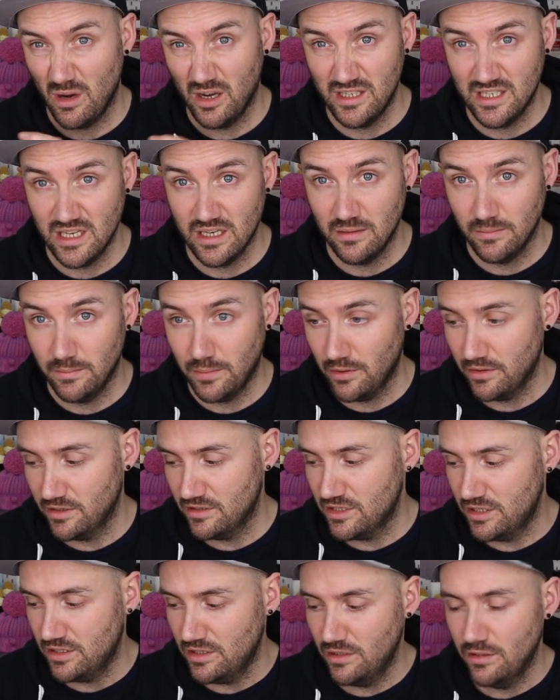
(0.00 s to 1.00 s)
I didn't bother
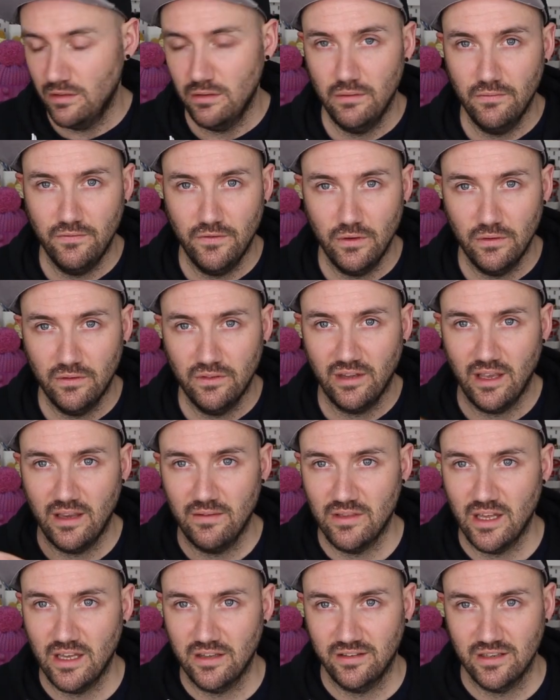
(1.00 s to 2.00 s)
to food
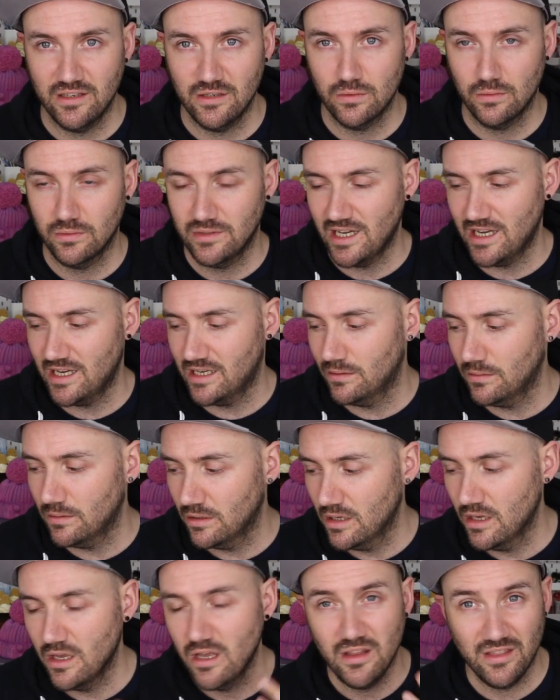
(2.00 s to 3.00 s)
safe that central dowel.
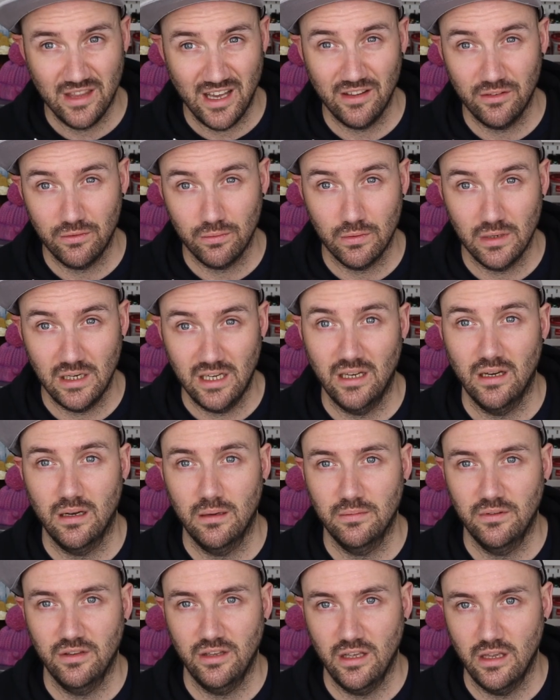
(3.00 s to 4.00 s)
That's really
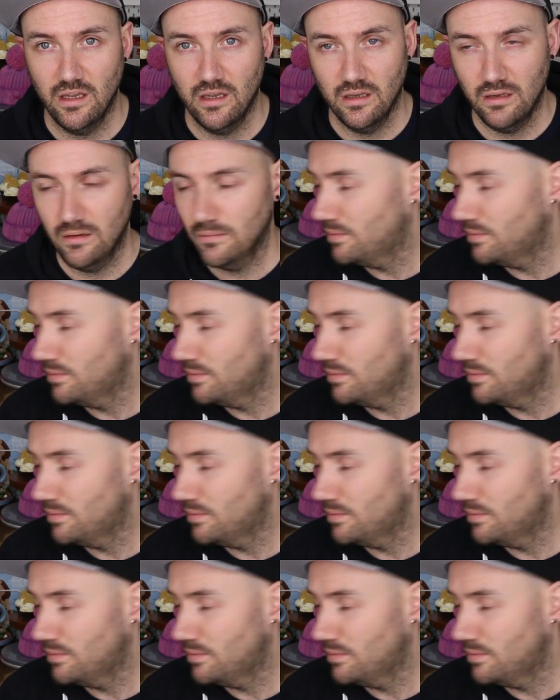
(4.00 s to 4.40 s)
up to you.